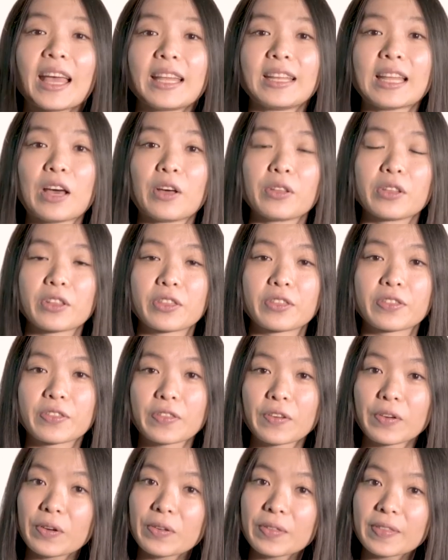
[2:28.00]
Now, the
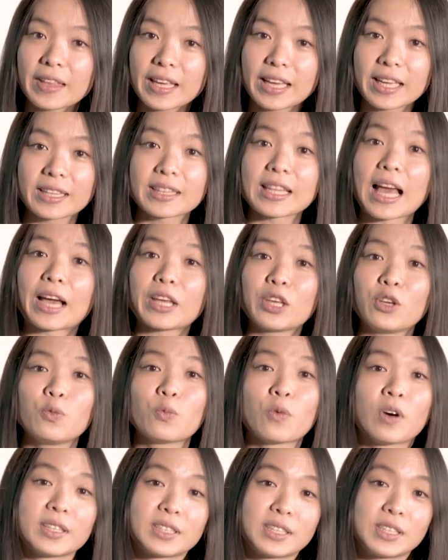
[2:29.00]
third thing that you
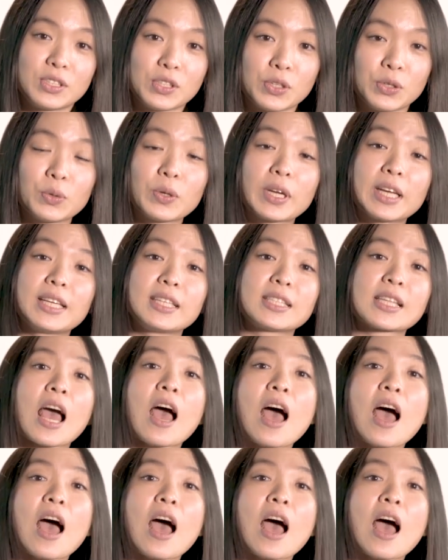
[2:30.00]
want to do is